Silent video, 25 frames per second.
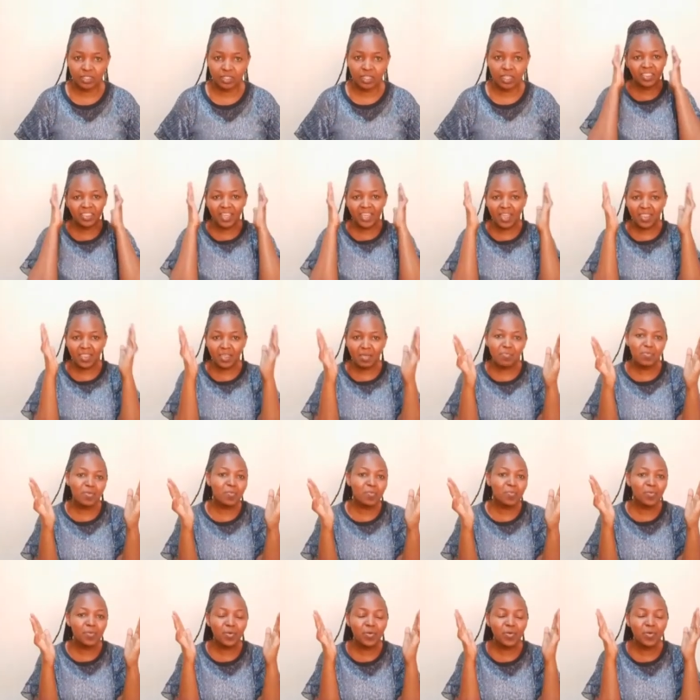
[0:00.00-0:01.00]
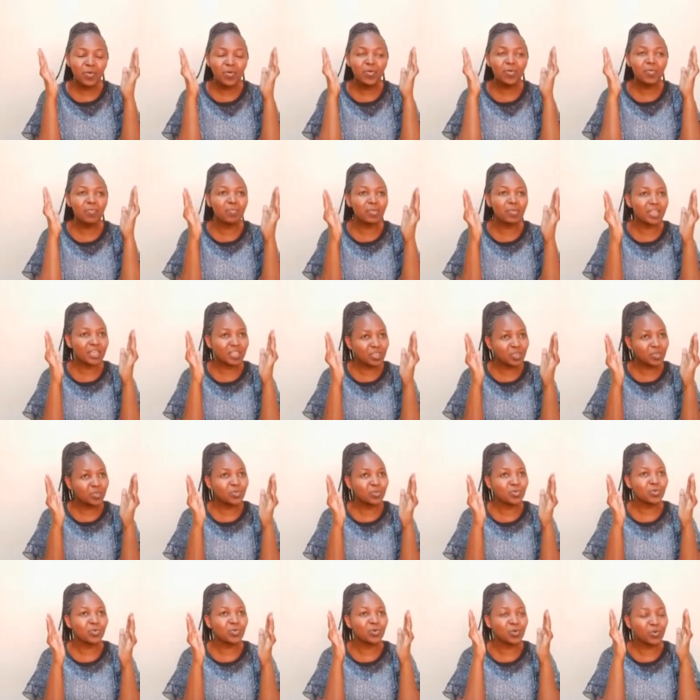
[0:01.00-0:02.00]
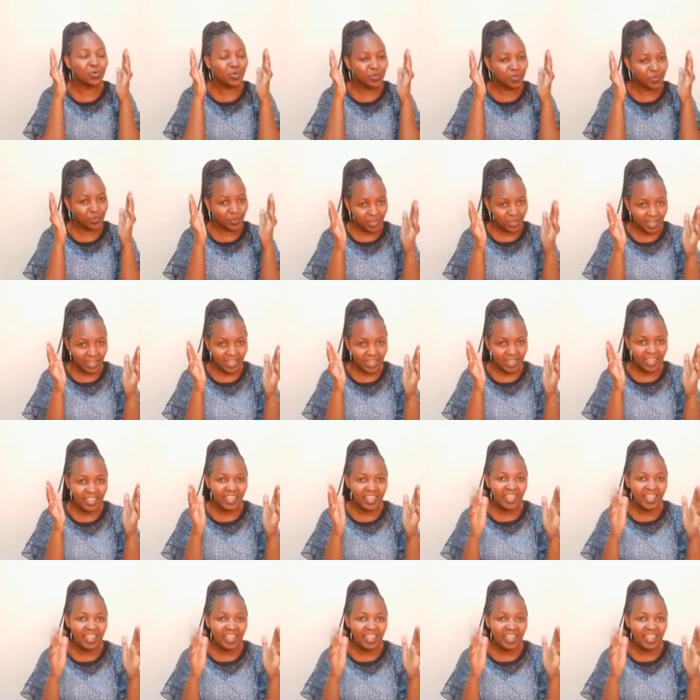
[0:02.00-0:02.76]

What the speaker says: They are the people who make you who you are.